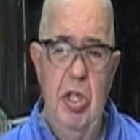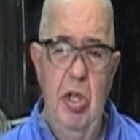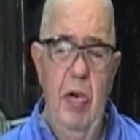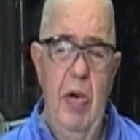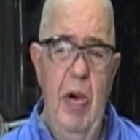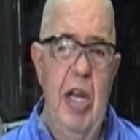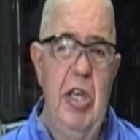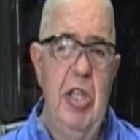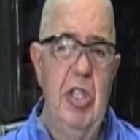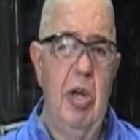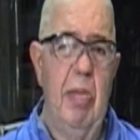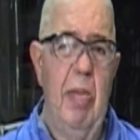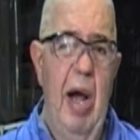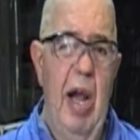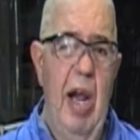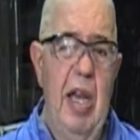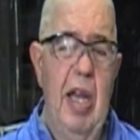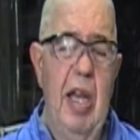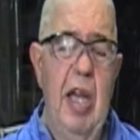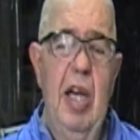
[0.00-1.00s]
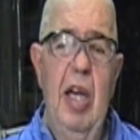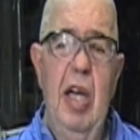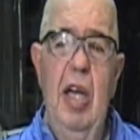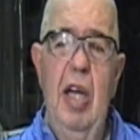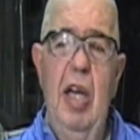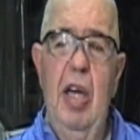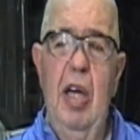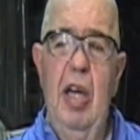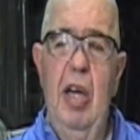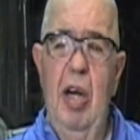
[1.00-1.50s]
new edge on my
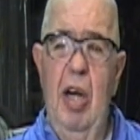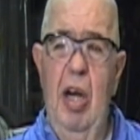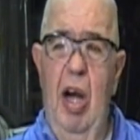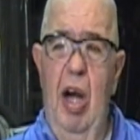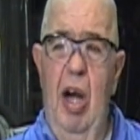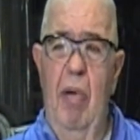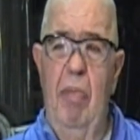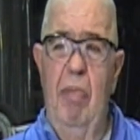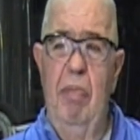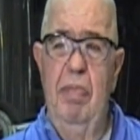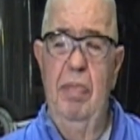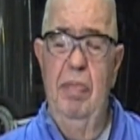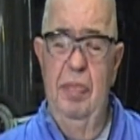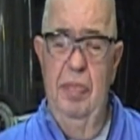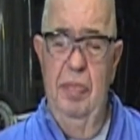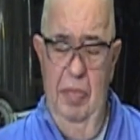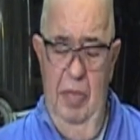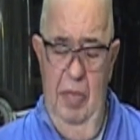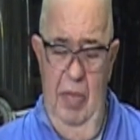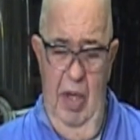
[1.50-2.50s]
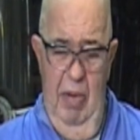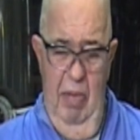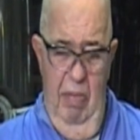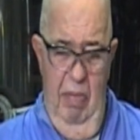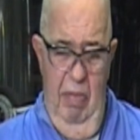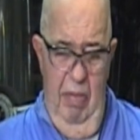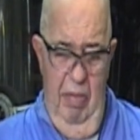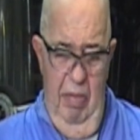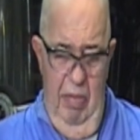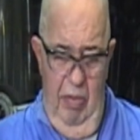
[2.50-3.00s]
uh,
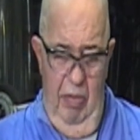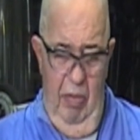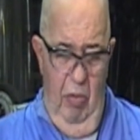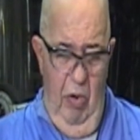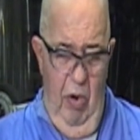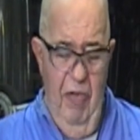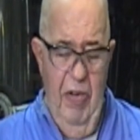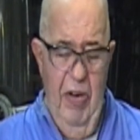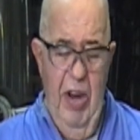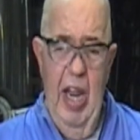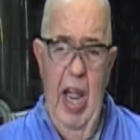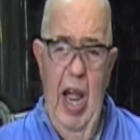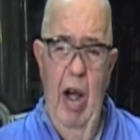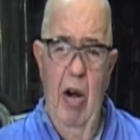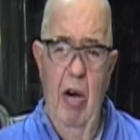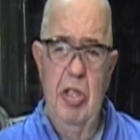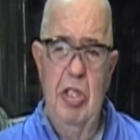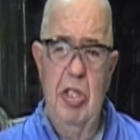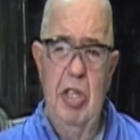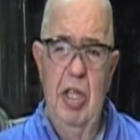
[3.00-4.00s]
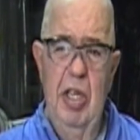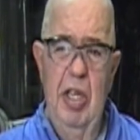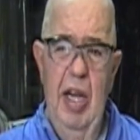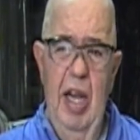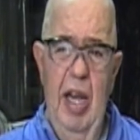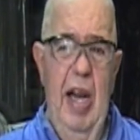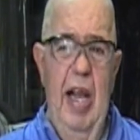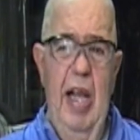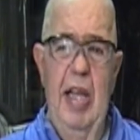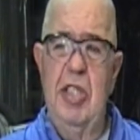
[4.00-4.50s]
roughing gouge
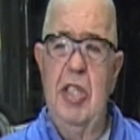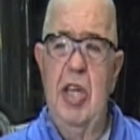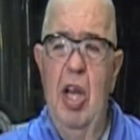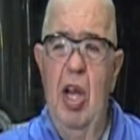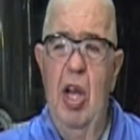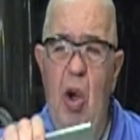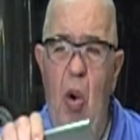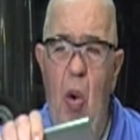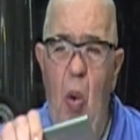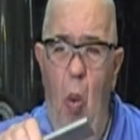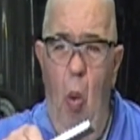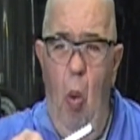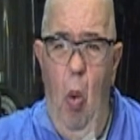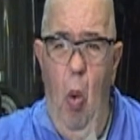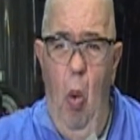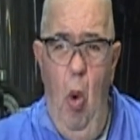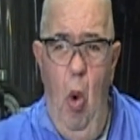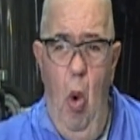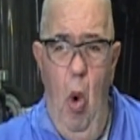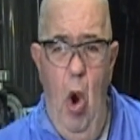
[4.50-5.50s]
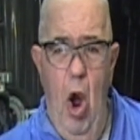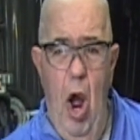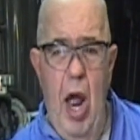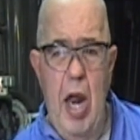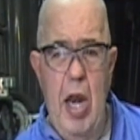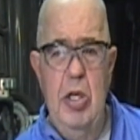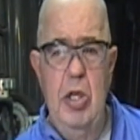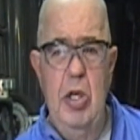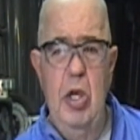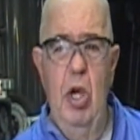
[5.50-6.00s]
and that's
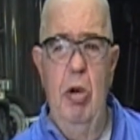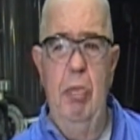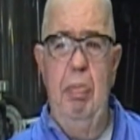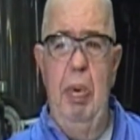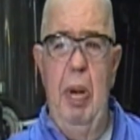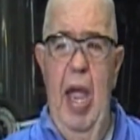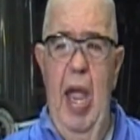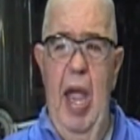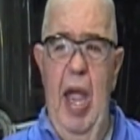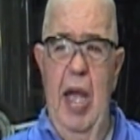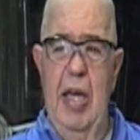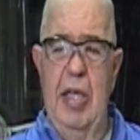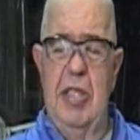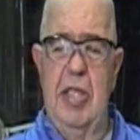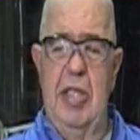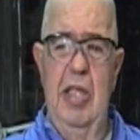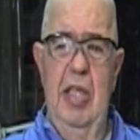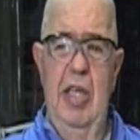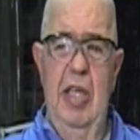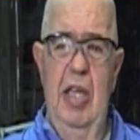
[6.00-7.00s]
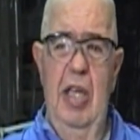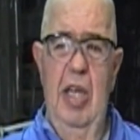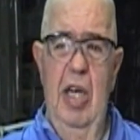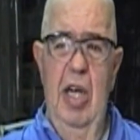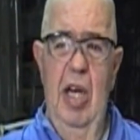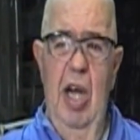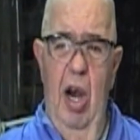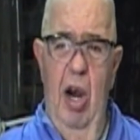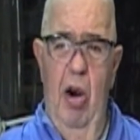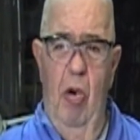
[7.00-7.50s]
one good pass
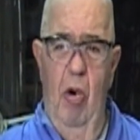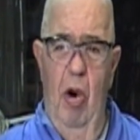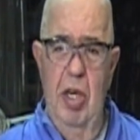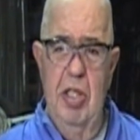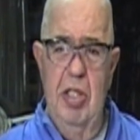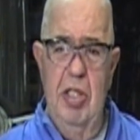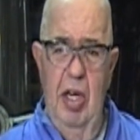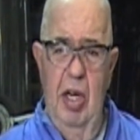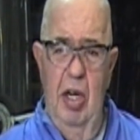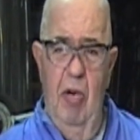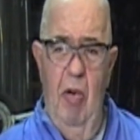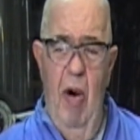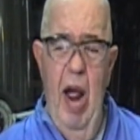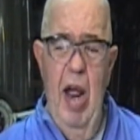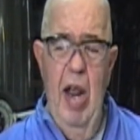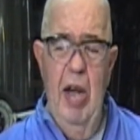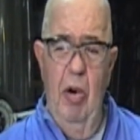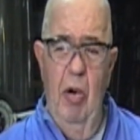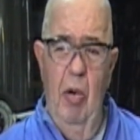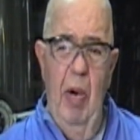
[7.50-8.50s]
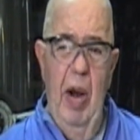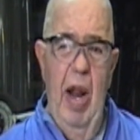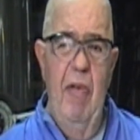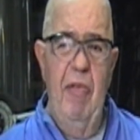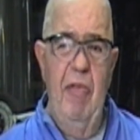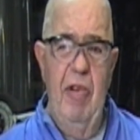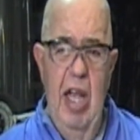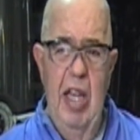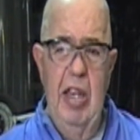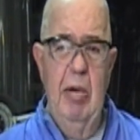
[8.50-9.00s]
across the grinder when
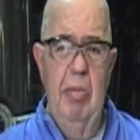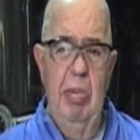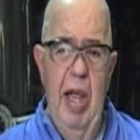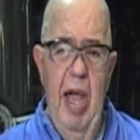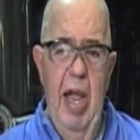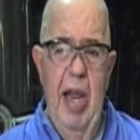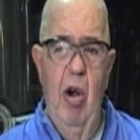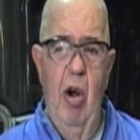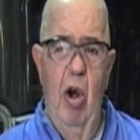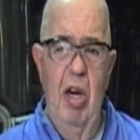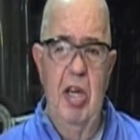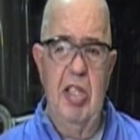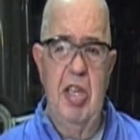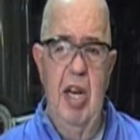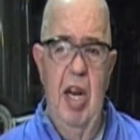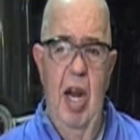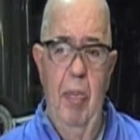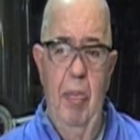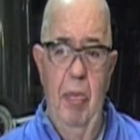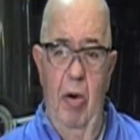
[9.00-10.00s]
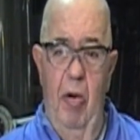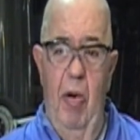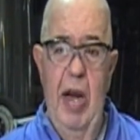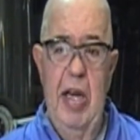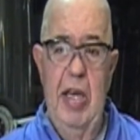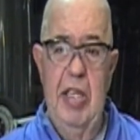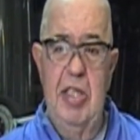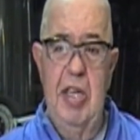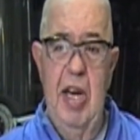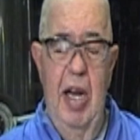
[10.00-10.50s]
I've got the Blackhawk set up the
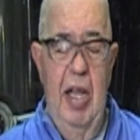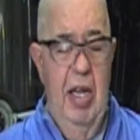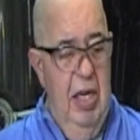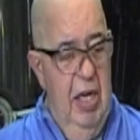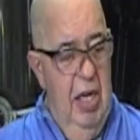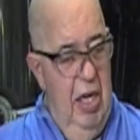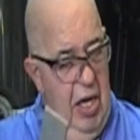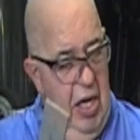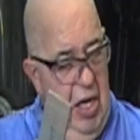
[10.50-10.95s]
right setting. Other